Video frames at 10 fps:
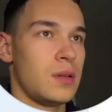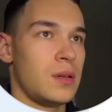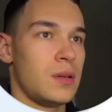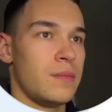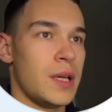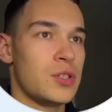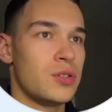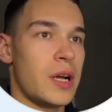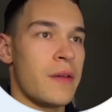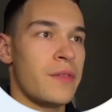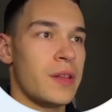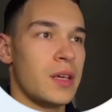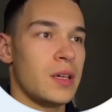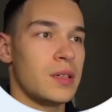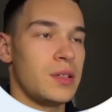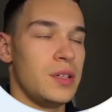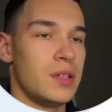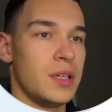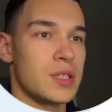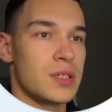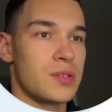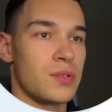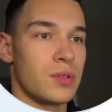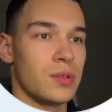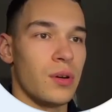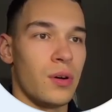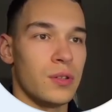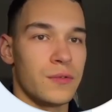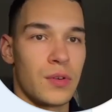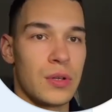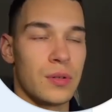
Make sure everything here is turned on for you.